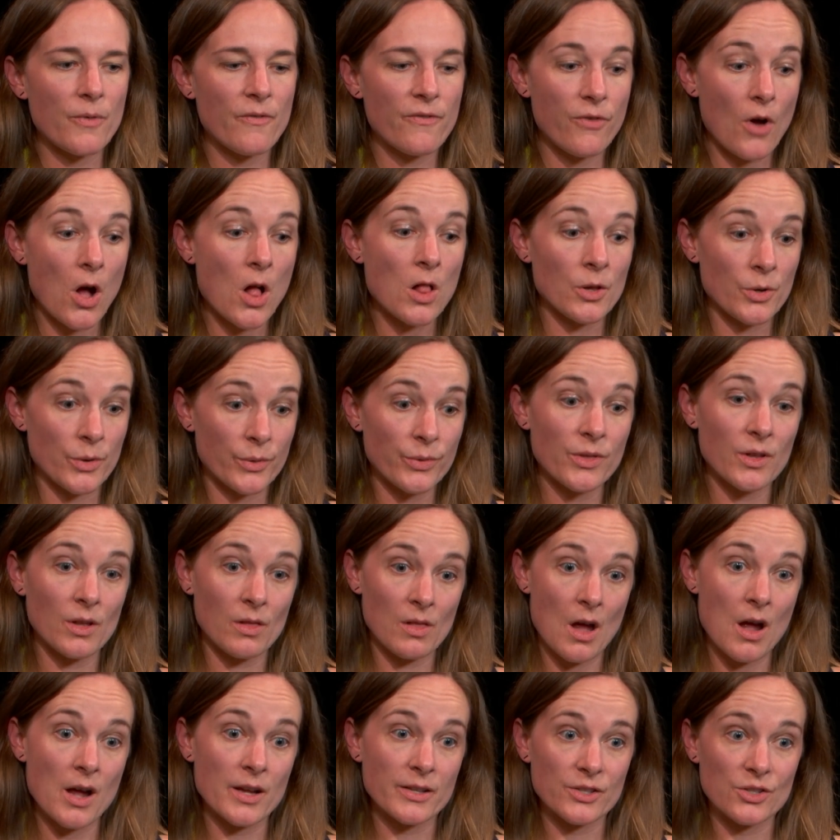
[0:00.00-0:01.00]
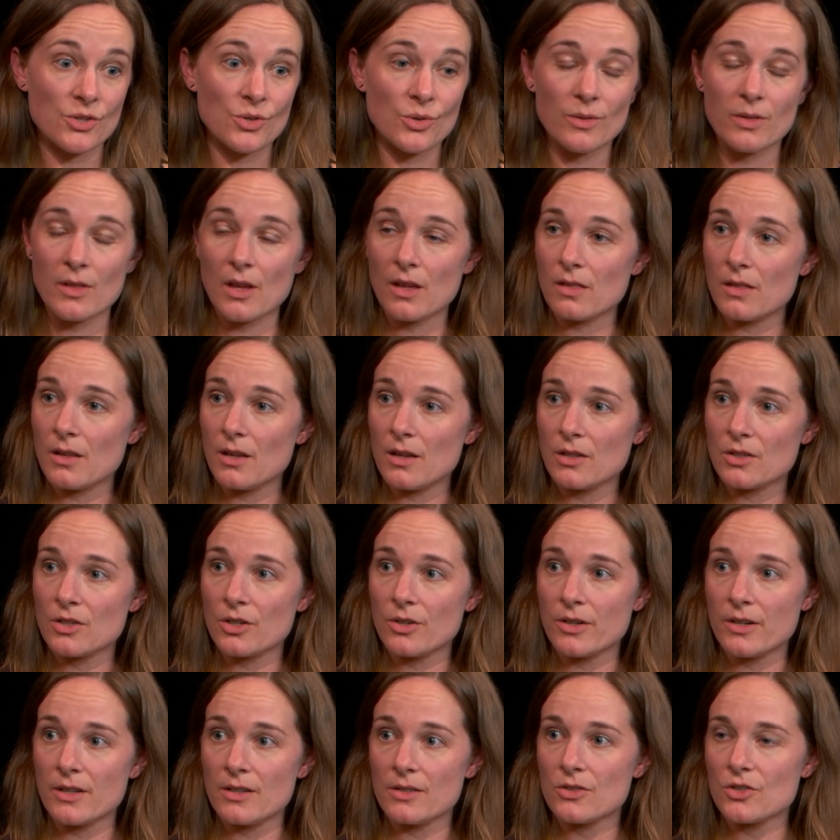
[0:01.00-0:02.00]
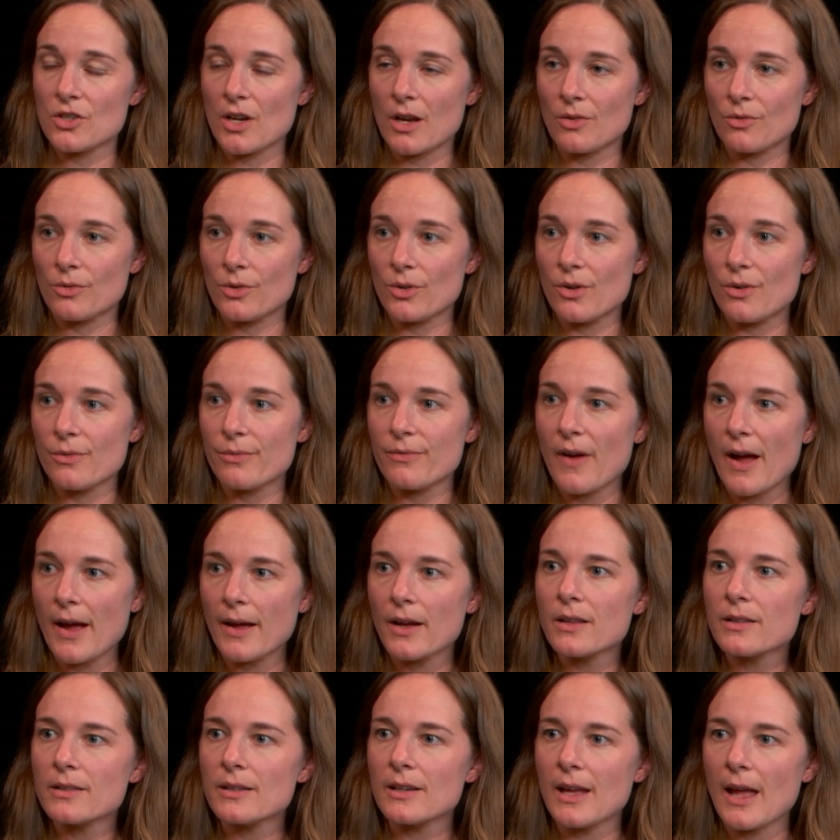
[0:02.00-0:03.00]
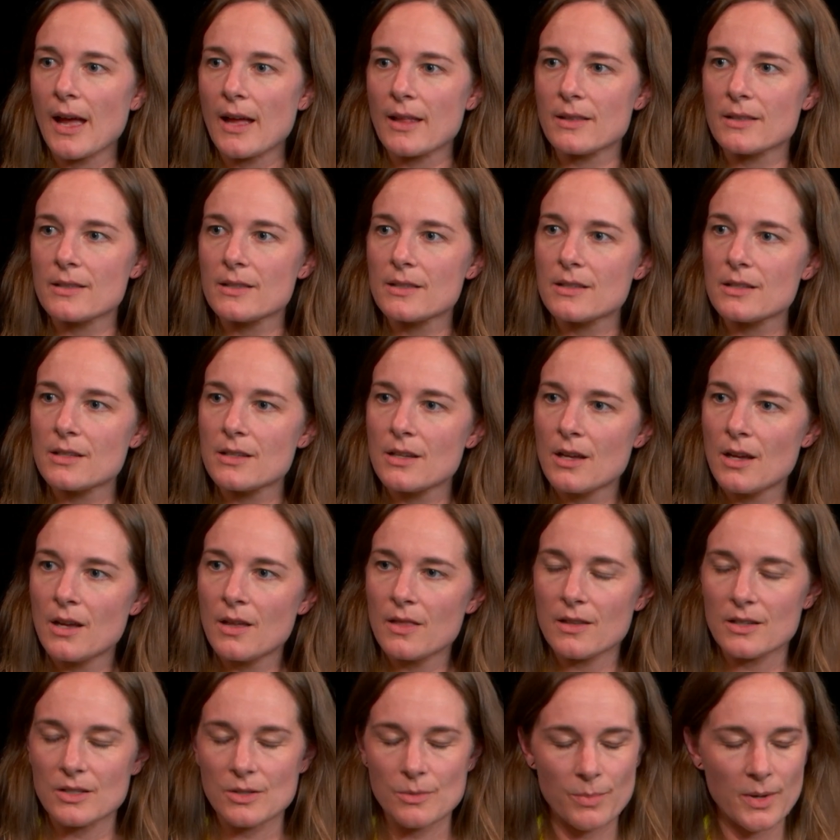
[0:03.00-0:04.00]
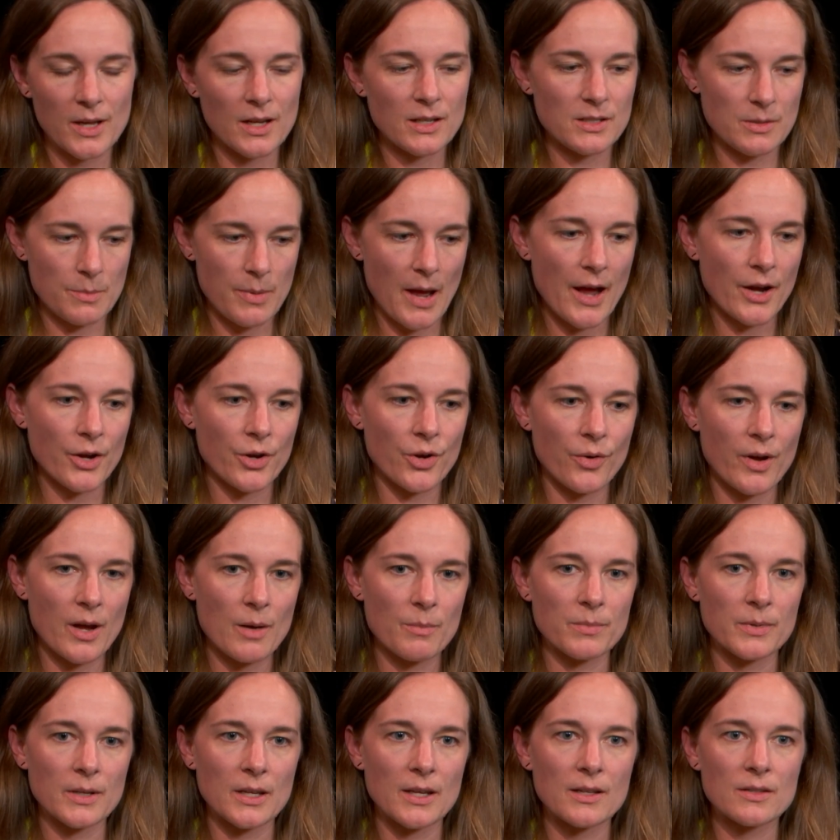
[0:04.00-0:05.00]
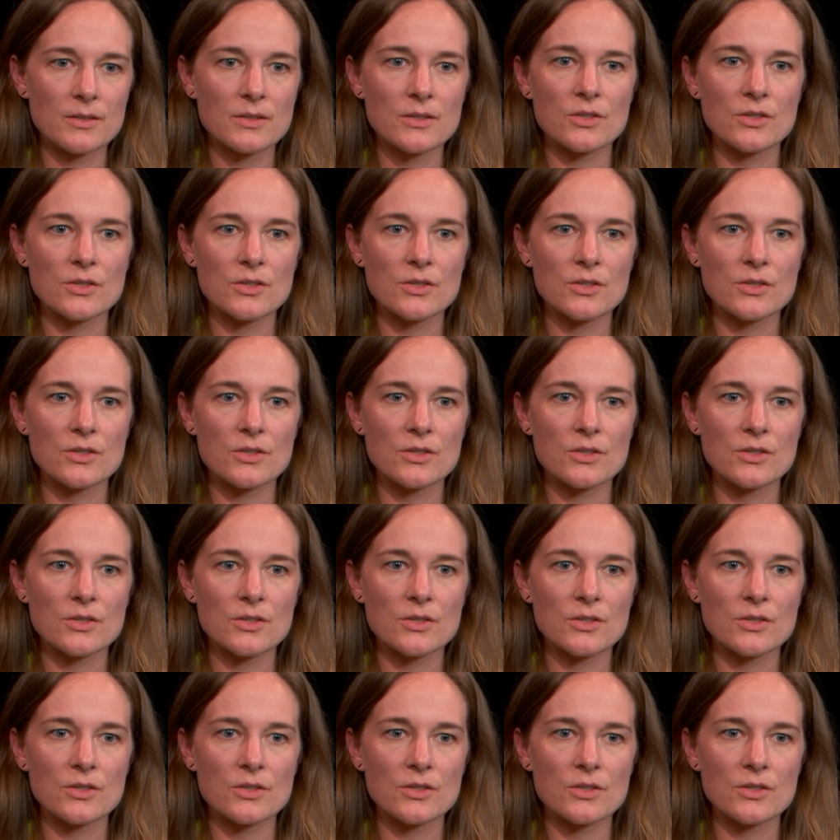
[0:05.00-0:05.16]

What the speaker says: followed the lawsuit that the attorneys general filed against the big tobacco companies.